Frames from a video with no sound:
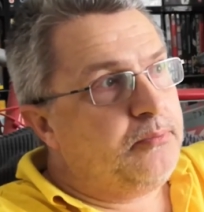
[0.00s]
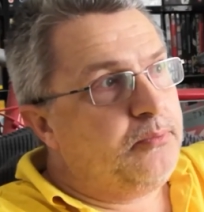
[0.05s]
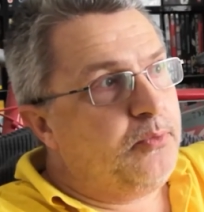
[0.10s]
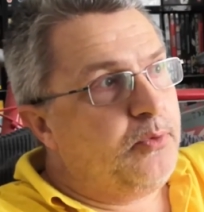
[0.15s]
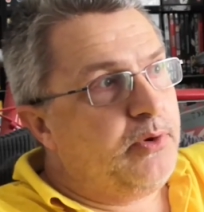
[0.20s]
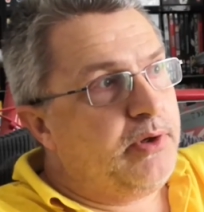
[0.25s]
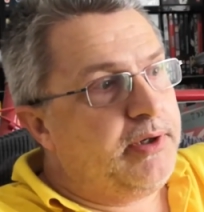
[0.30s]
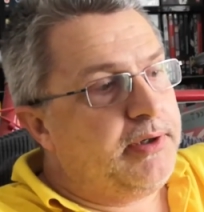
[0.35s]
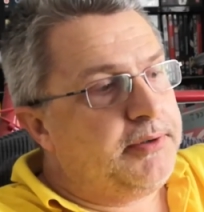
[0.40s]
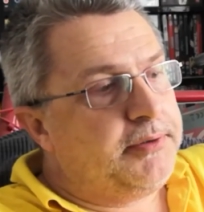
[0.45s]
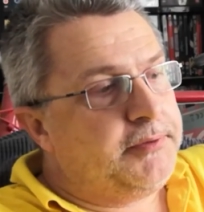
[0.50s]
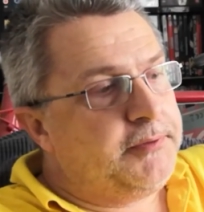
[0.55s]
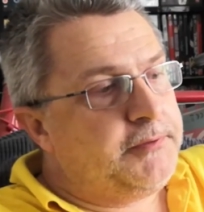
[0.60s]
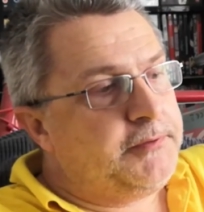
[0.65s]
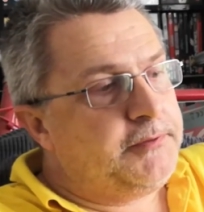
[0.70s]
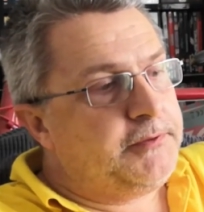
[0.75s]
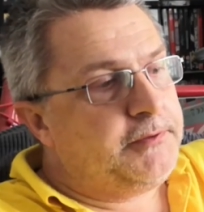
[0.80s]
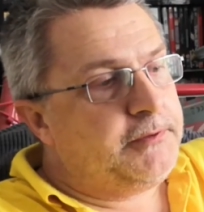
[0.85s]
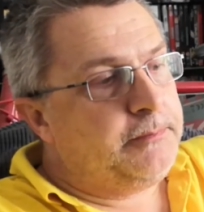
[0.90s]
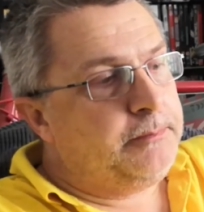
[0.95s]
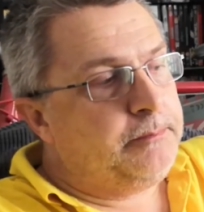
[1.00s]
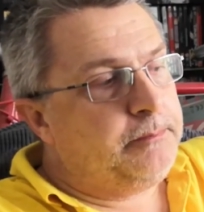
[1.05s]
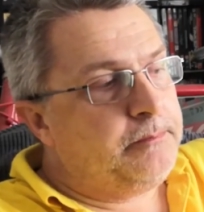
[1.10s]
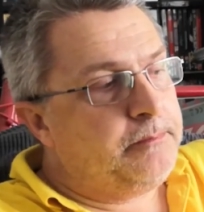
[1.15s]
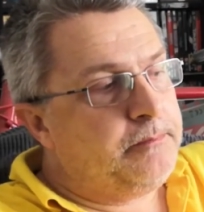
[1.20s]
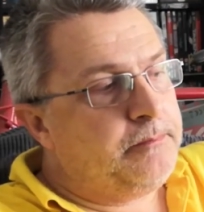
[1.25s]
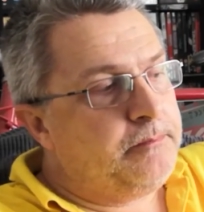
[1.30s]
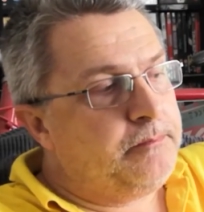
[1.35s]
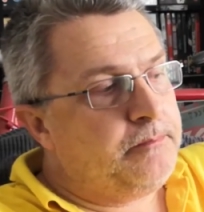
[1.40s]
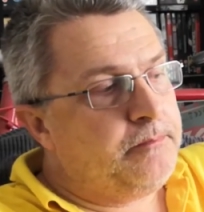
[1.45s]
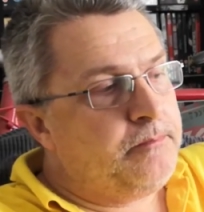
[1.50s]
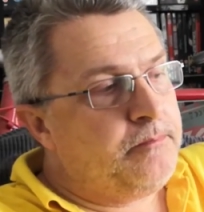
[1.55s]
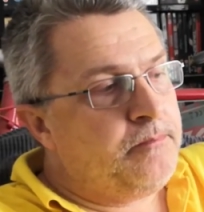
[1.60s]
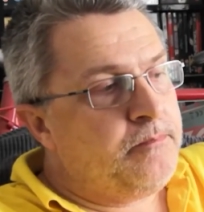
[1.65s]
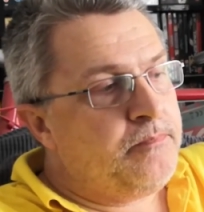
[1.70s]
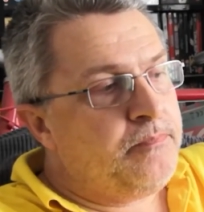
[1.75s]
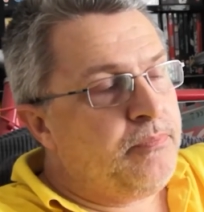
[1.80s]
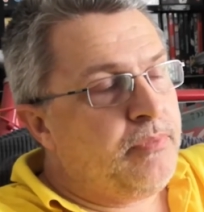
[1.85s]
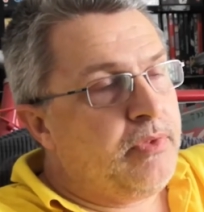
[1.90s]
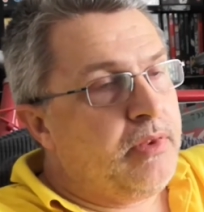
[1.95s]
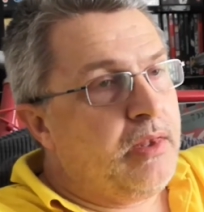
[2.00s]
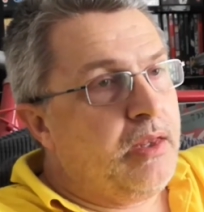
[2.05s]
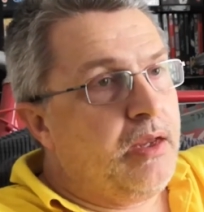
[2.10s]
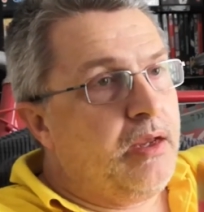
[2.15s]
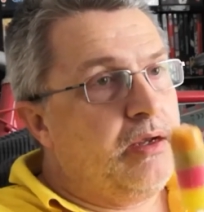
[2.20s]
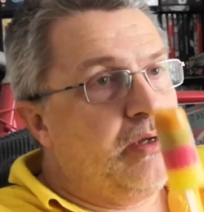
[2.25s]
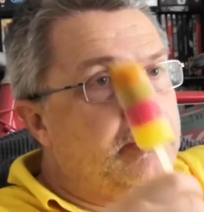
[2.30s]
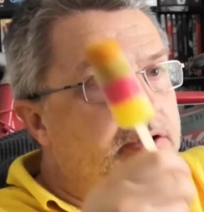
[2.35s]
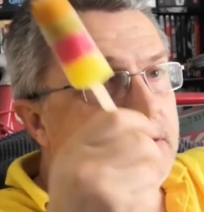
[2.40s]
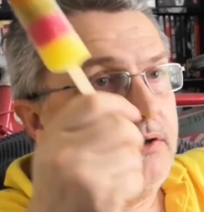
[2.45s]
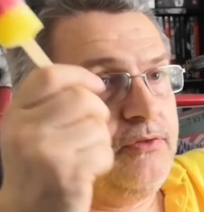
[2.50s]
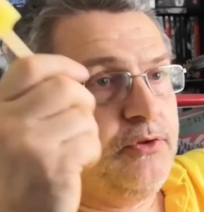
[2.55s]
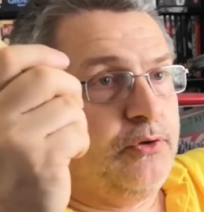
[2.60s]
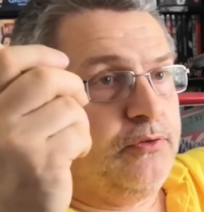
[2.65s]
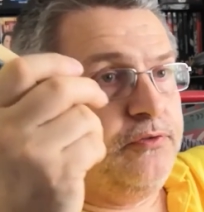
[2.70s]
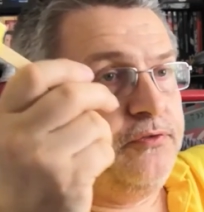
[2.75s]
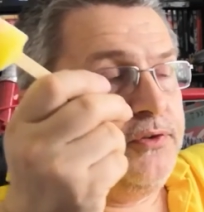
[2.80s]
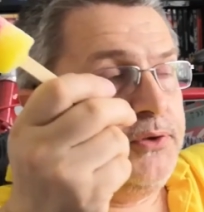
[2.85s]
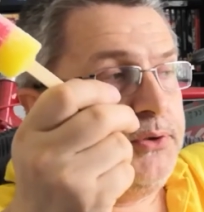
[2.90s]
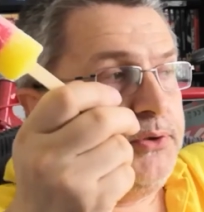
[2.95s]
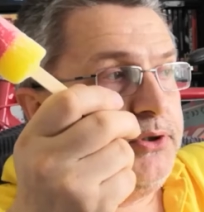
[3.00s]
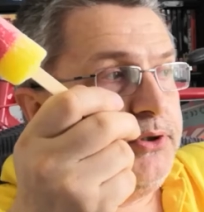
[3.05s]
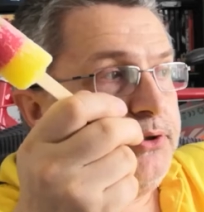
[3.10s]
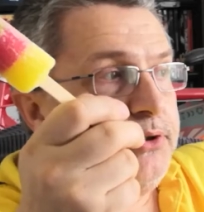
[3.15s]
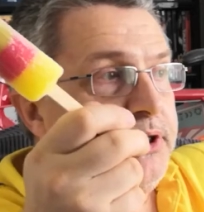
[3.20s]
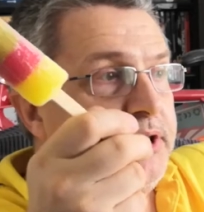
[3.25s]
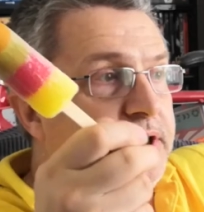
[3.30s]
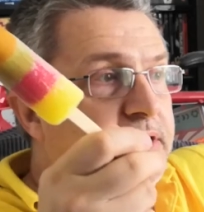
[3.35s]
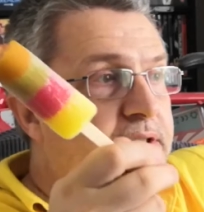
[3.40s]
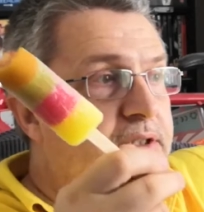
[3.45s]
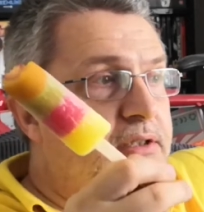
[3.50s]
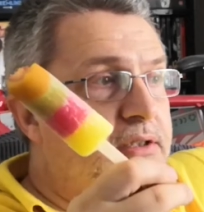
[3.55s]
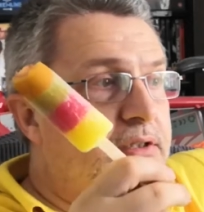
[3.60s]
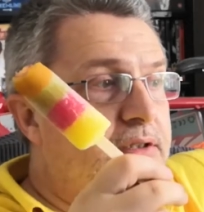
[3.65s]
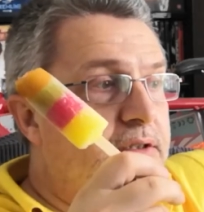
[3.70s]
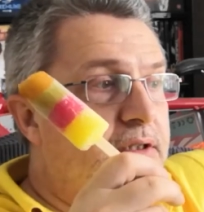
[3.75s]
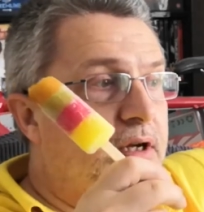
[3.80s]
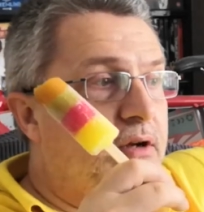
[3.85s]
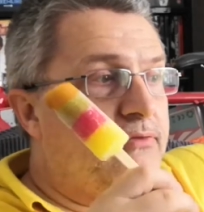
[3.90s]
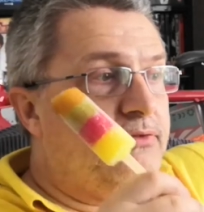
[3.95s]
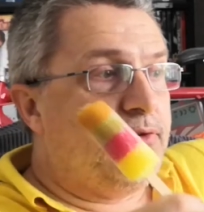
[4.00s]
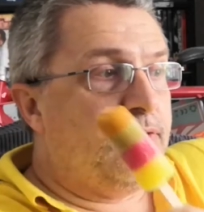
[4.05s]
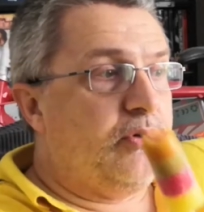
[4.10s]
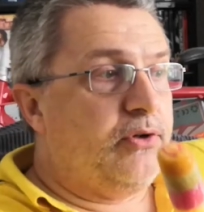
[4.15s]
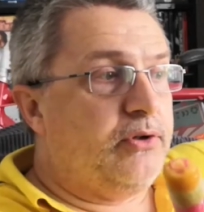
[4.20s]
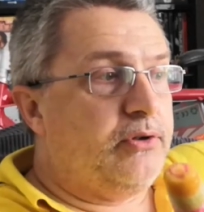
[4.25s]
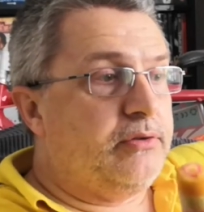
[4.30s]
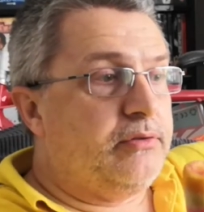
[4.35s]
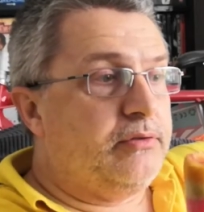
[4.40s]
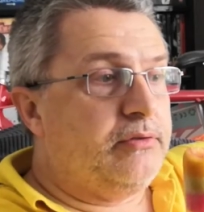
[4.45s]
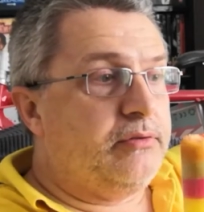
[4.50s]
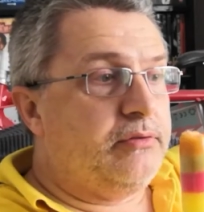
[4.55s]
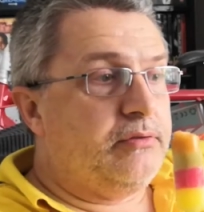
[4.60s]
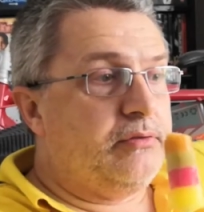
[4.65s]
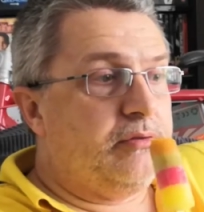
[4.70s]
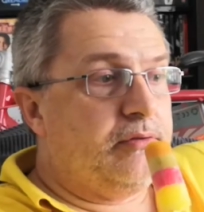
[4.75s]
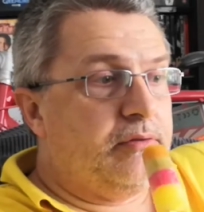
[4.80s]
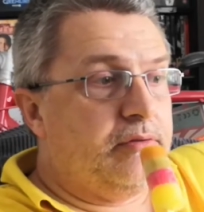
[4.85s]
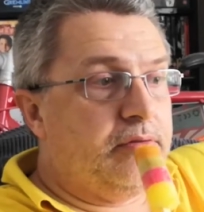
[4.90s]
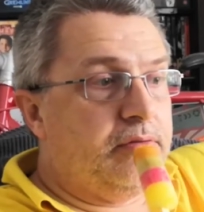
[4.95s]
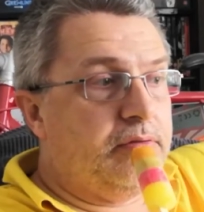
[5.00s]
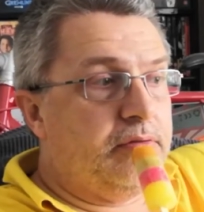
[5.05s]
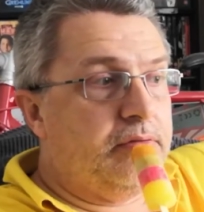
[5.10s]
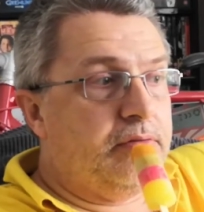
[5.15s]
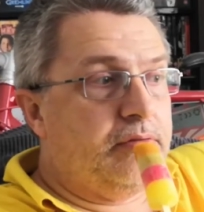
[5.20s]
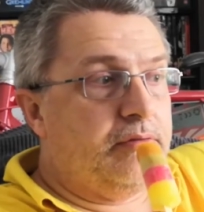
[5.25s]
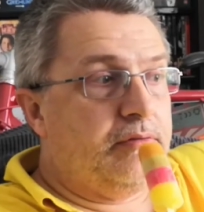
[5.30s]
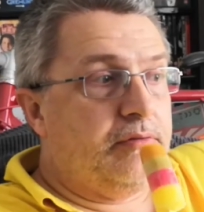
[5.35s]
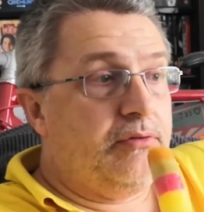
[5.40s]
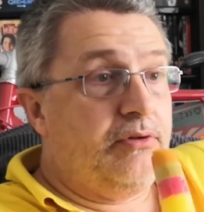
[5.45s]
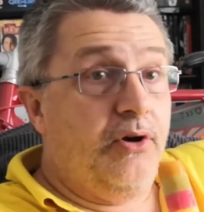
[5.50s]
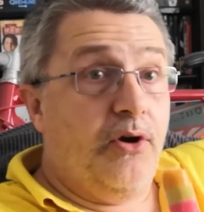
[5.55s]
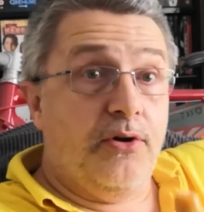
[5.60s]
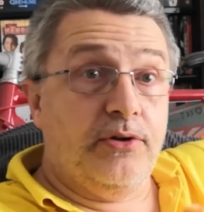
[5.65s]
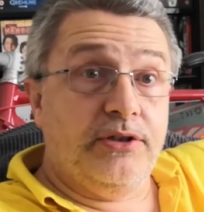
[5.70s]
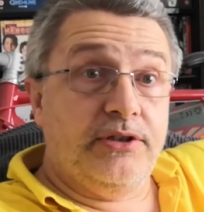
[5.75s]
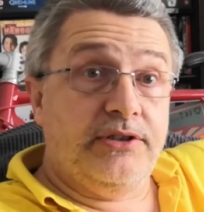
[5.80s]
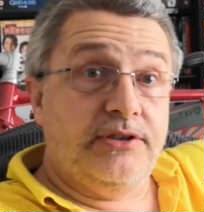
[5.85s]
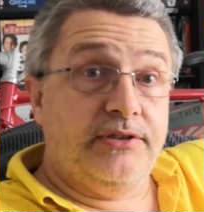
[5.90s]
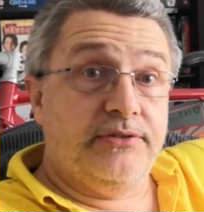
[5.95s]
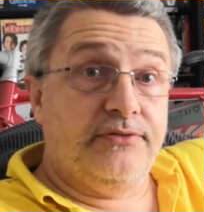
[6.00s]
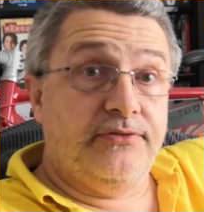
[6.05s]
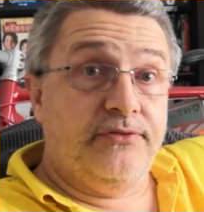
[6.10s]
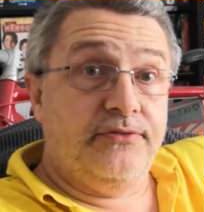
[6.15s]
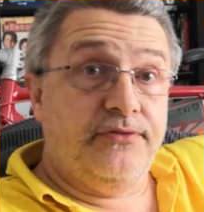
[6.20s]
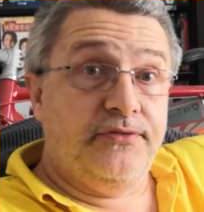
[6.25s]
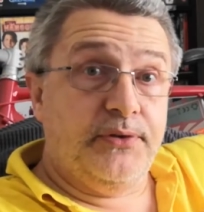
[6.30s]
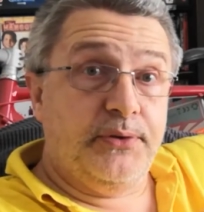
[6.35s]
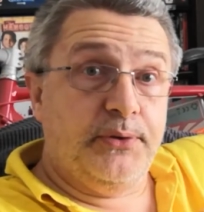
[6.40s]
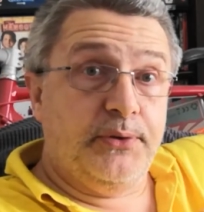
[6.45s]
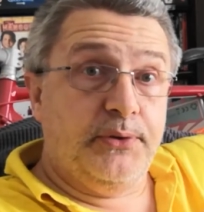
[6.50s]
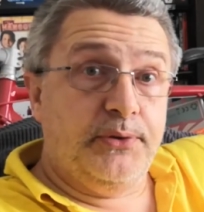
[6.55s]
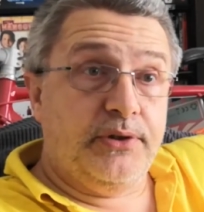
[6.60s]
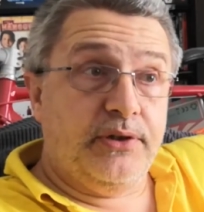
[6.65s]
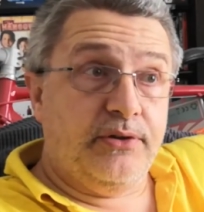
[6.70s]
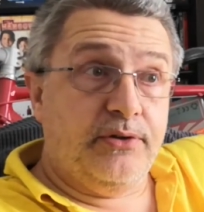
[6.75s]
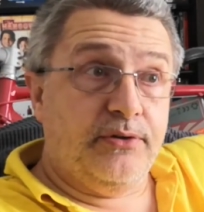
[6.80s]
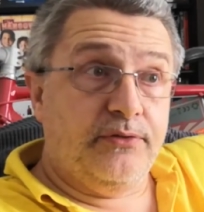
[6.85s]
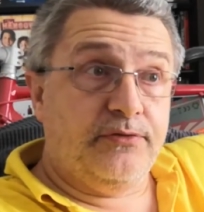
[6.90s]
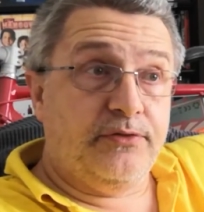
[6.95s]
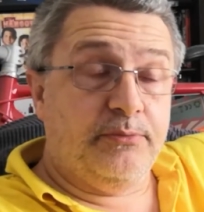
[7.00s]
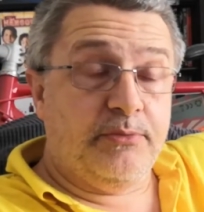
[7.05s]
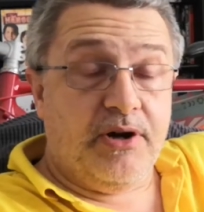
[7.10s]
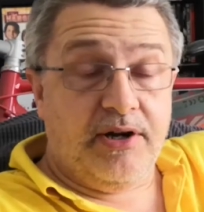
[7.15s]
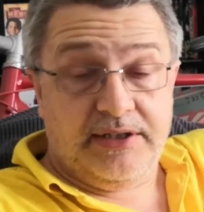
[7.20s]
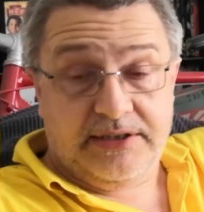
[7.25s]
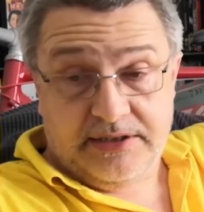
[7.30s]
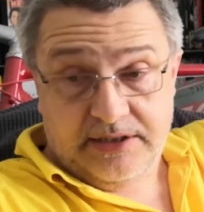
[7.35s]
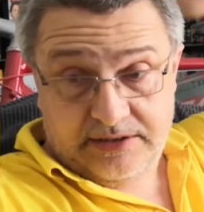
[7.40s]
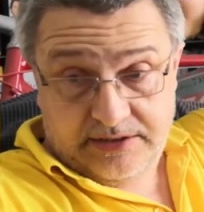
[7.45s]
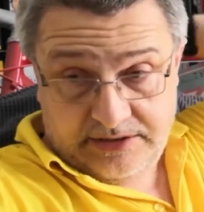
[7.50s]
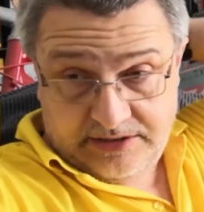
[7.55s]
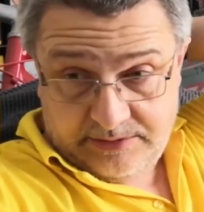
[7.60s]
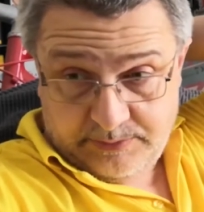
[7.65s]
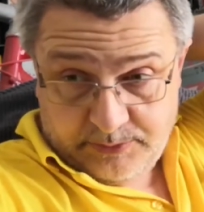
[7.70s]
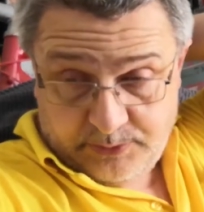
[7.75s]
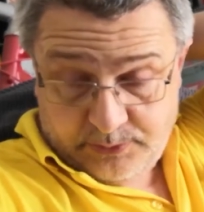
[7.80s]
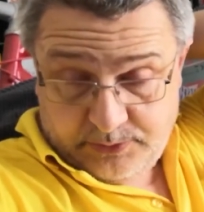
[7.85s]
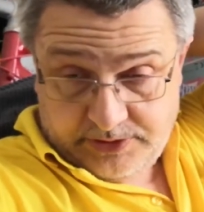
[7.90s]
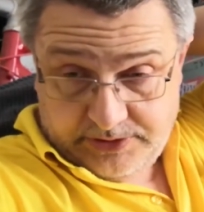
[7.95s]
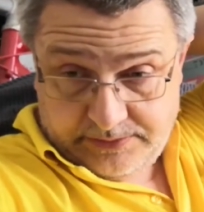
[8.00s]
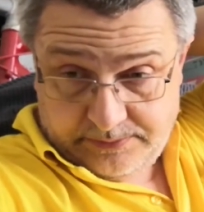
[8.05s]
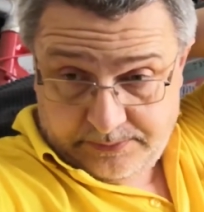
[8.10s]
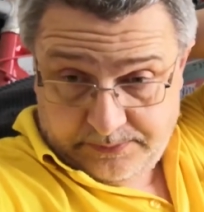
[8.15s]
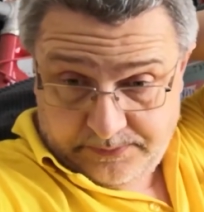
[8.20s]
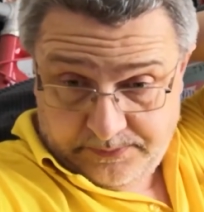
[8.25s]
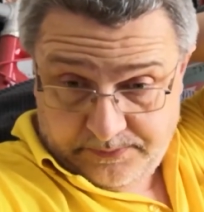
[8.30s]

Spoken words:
What else? So I've got food cooking. I've got lots of food I got from Iceland this morning.